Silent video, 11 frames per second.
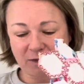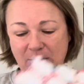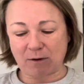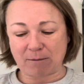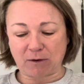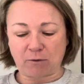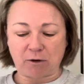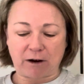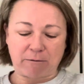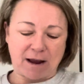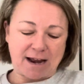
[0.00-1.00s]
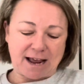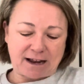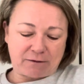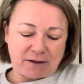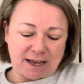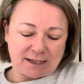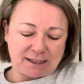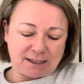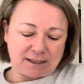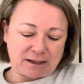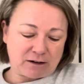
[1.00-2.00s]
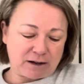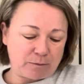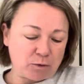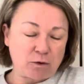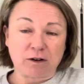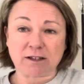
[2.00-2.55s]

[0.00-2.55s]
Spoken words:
that one before I ran out of hexies that I'd bought,